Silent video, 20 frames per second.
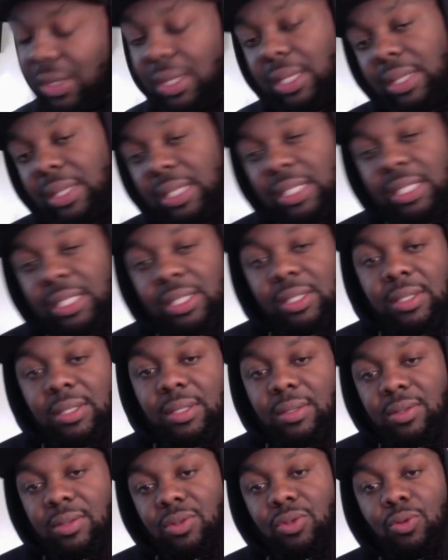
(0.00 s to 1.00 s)
this is
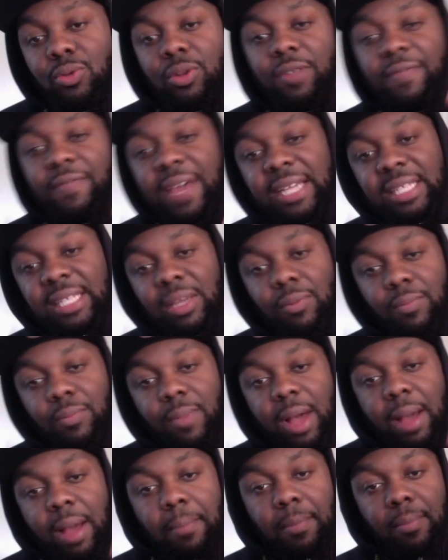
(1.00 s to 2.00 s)
due to the fact that
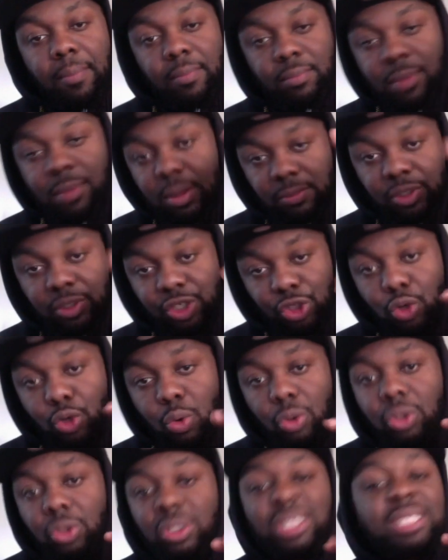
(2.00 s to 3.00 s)
I'm just
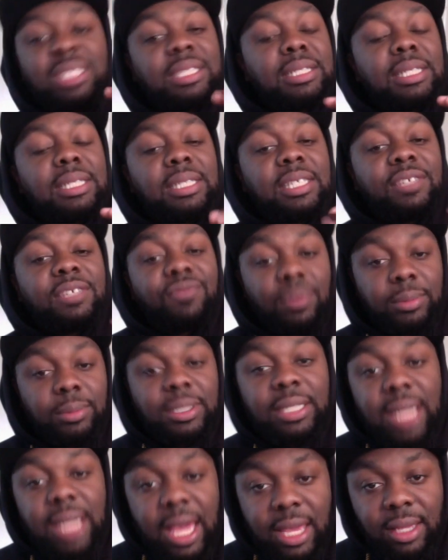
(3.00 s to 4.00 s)
going on statistics from
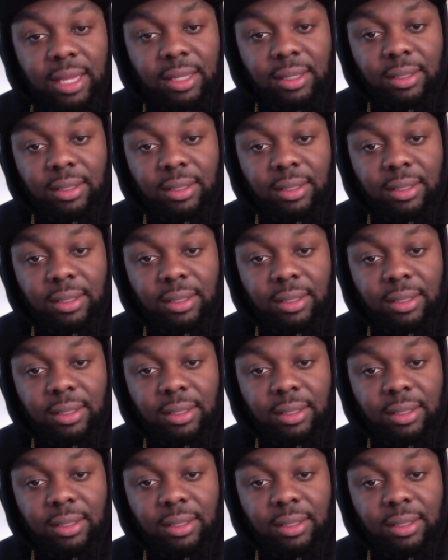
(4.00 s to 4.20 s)
today.